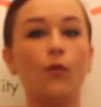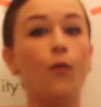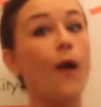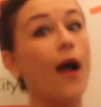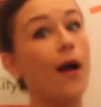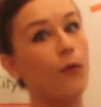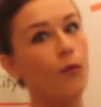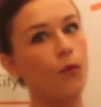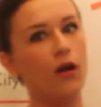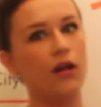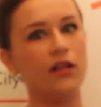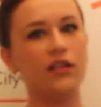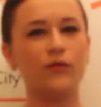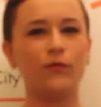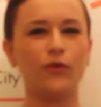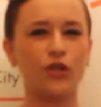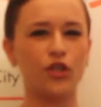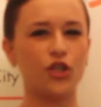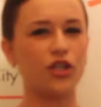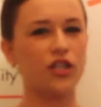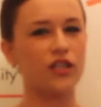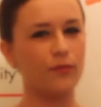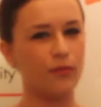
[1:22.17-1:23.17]
wet ones,
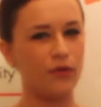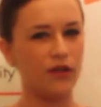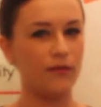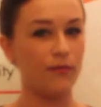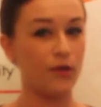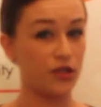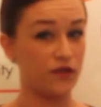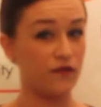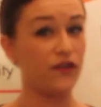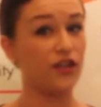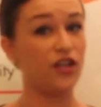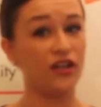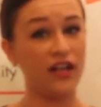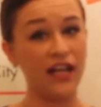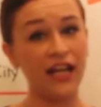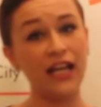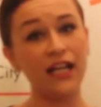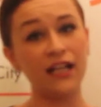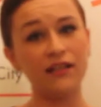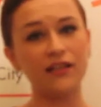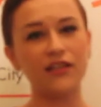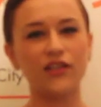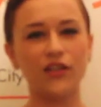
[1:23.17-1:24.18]
which are just pretty much for your
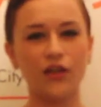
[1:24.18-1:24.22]
hands.